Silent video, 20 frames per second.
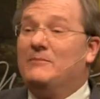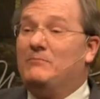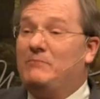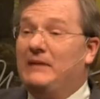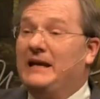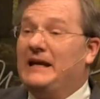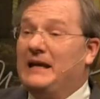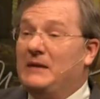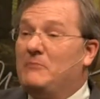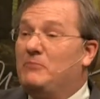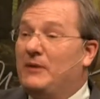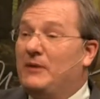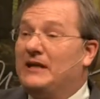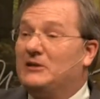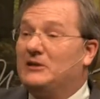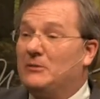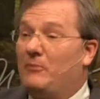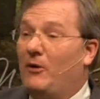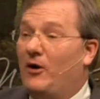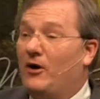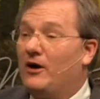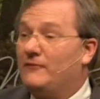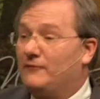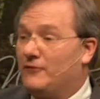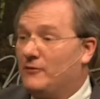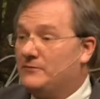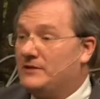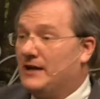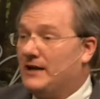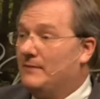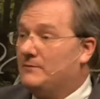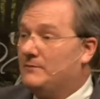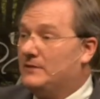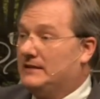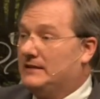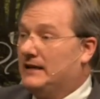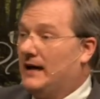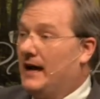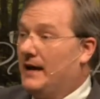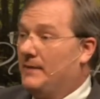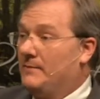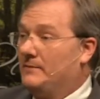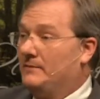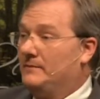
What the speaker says: being picked apart from time to time?